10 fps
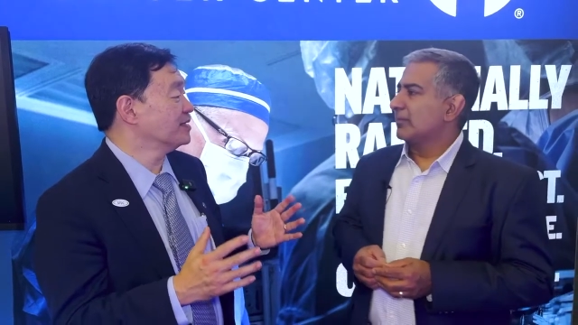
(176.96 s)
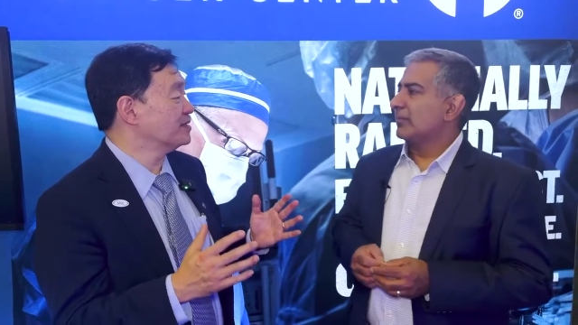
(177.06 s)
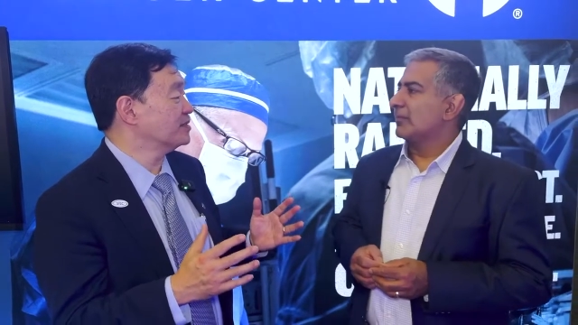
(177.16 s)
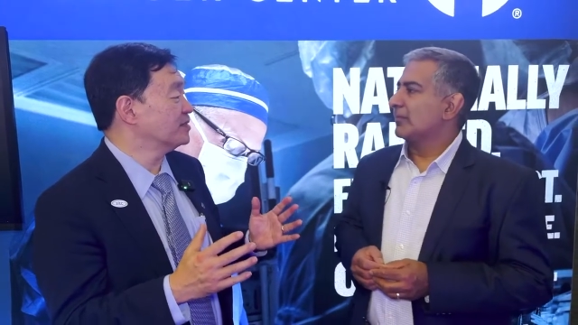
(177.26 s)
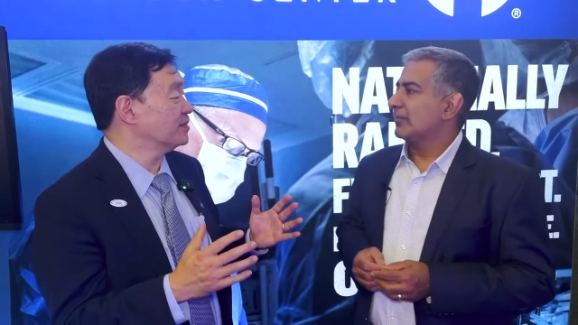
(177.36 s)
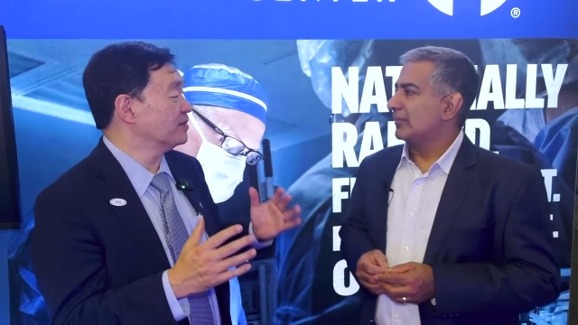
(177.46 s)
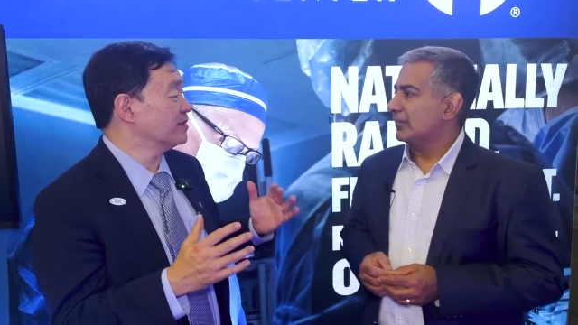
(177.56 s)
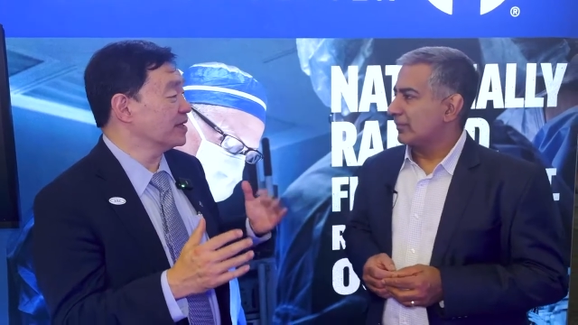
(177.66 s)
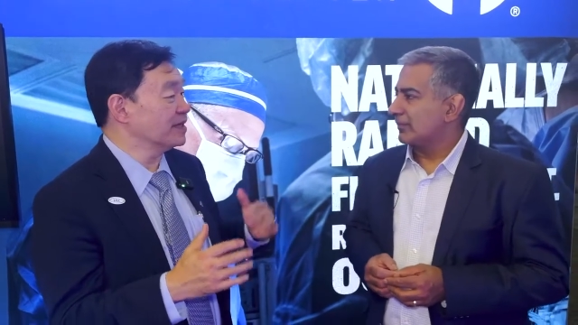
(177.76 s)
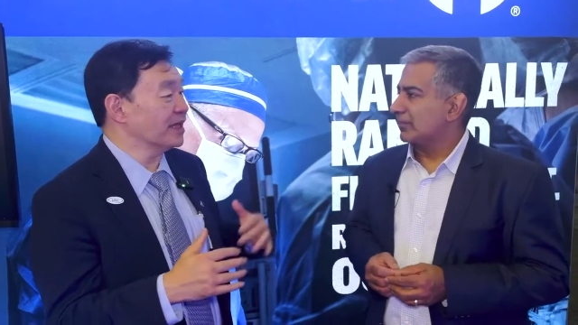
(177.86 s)
Speaker 1: to do
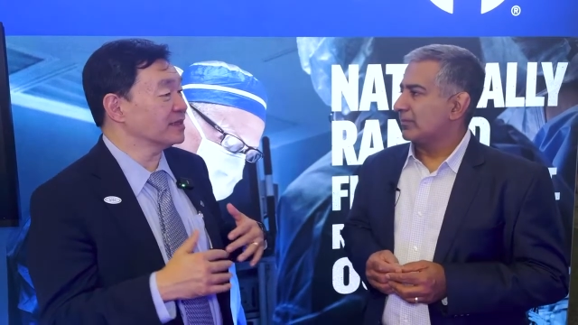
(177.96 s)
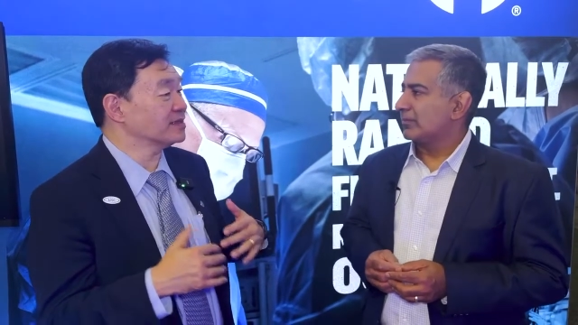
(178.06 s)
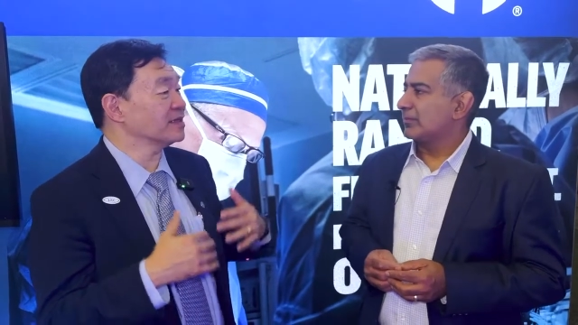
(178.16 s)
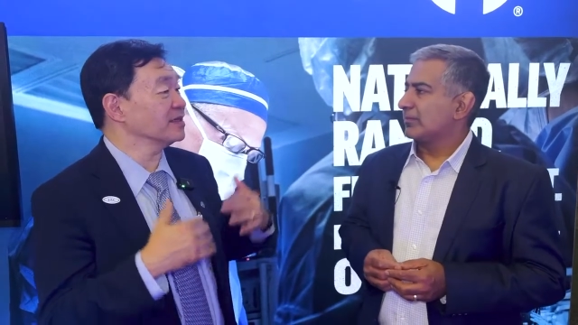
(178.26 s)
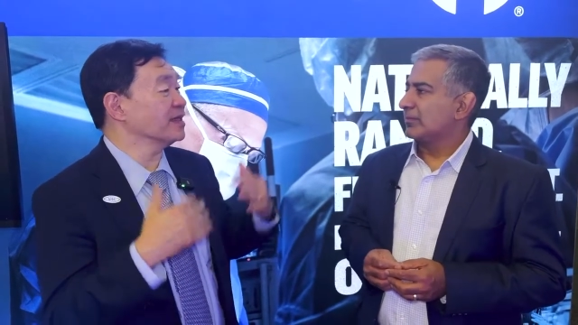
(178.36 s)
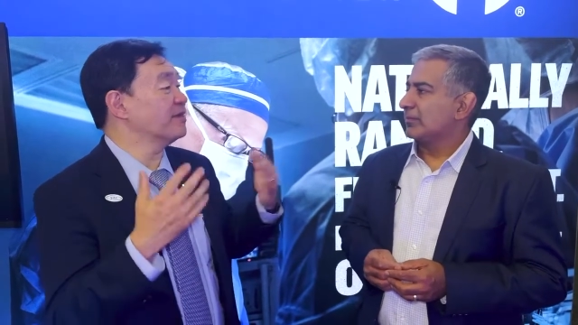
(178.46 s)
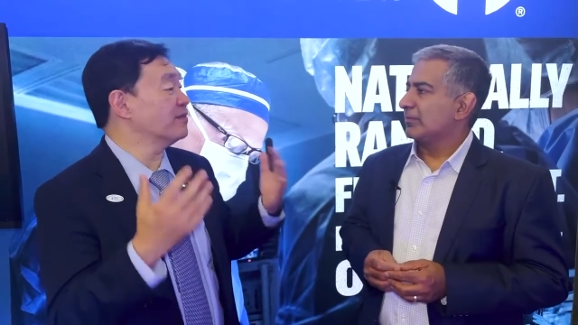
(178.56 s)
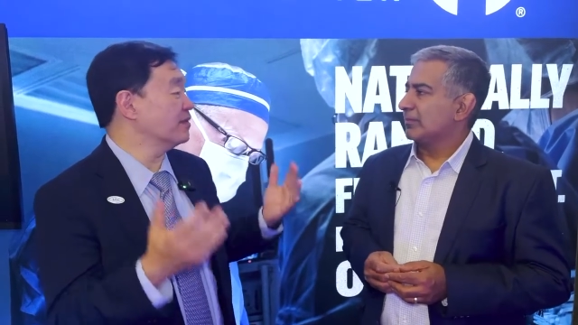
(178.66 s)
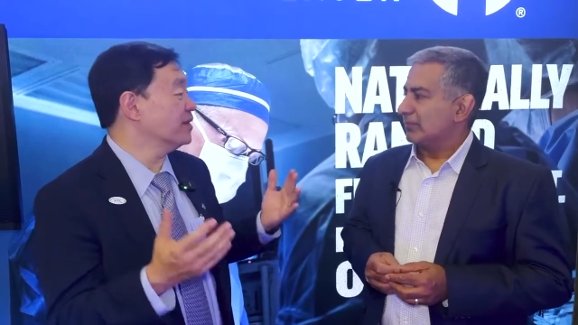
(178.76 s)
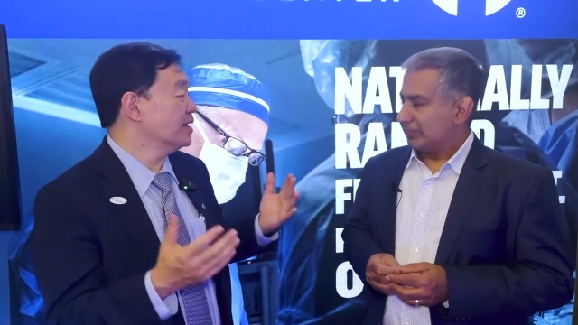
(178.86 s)
the next
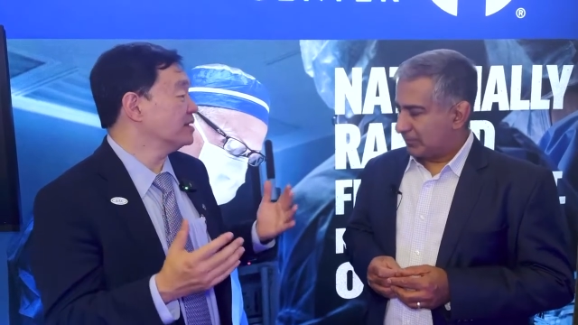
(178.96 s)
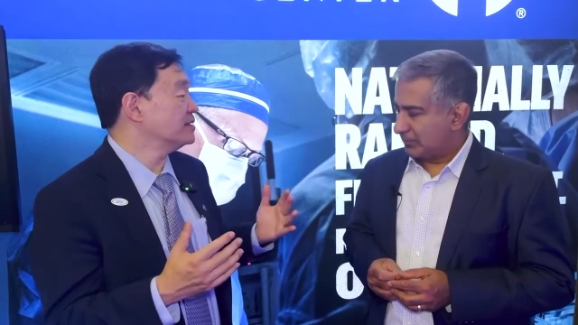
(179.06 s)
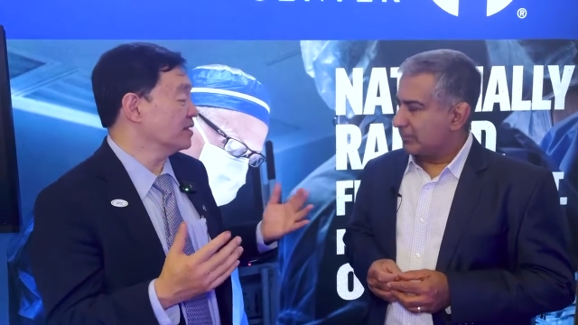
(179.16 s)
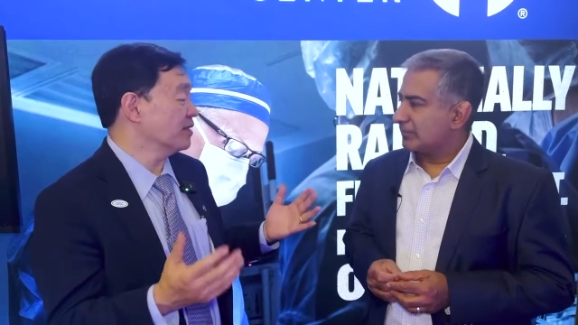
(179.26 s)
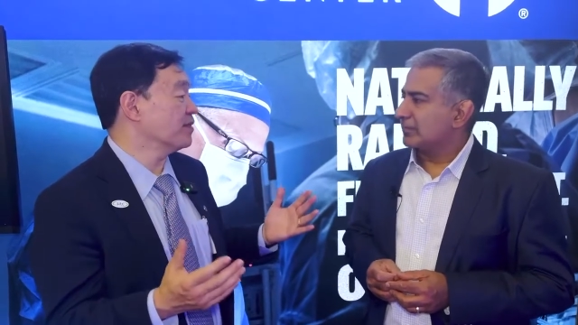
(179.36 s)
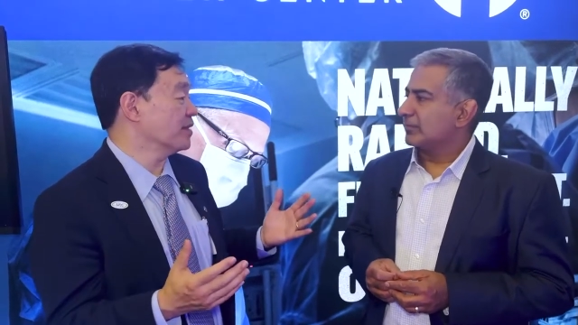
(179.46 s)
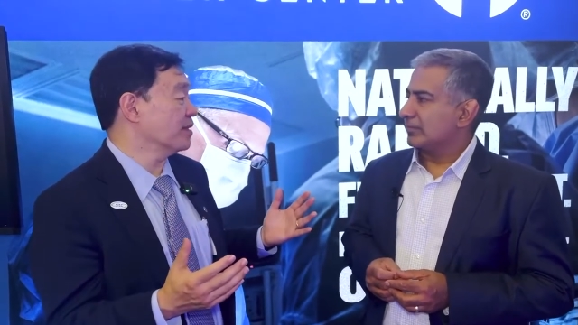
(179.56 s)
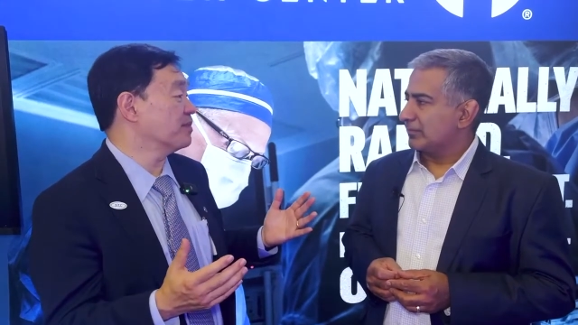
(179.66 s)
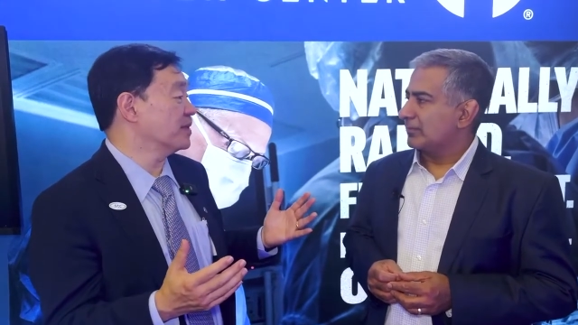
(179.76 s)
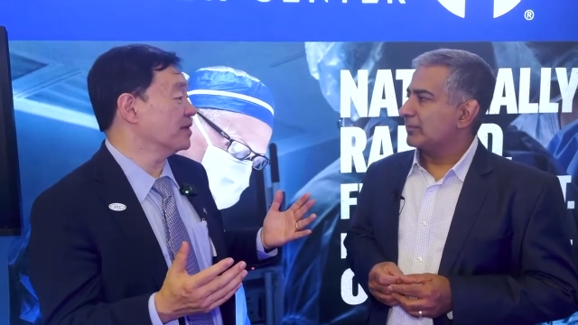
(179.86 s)
level TIL
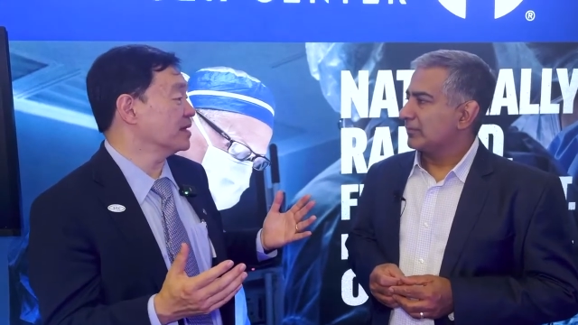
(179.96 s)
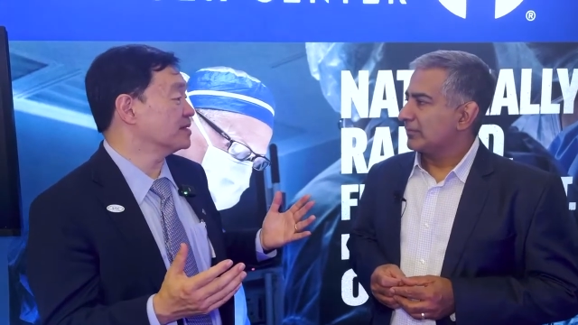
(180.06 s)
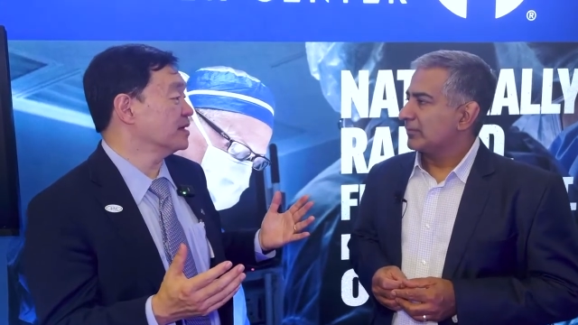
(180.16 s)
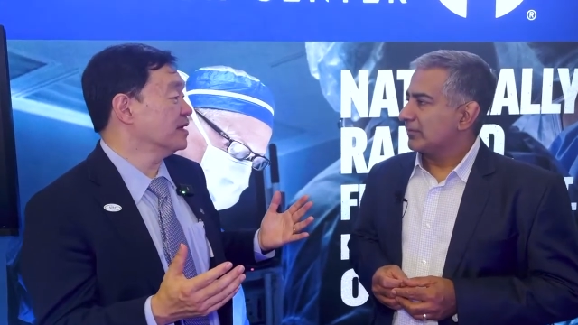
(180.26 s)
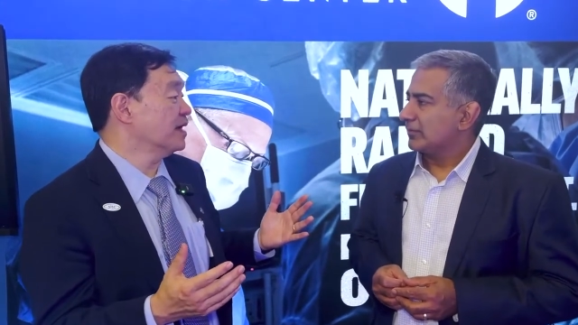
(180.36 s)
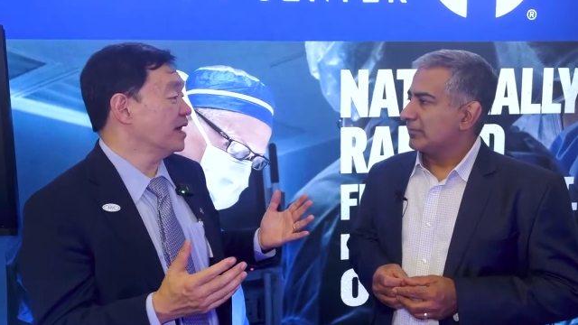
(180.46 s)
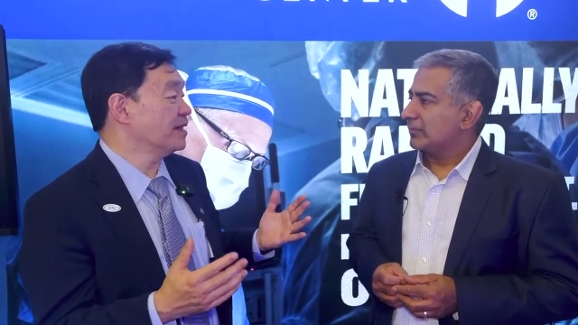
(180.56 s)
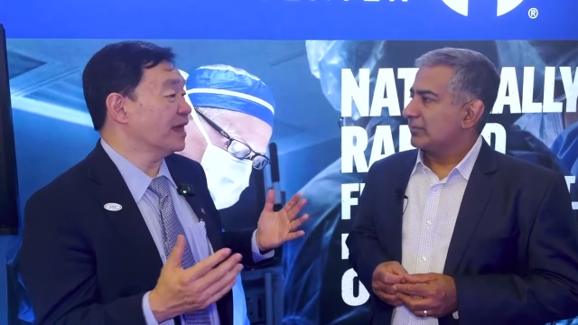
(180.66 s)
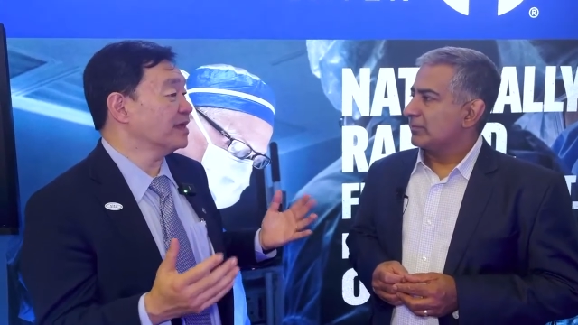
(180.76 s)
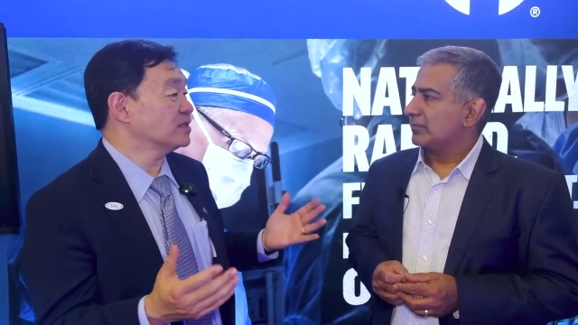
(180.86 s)
therapeutics. And that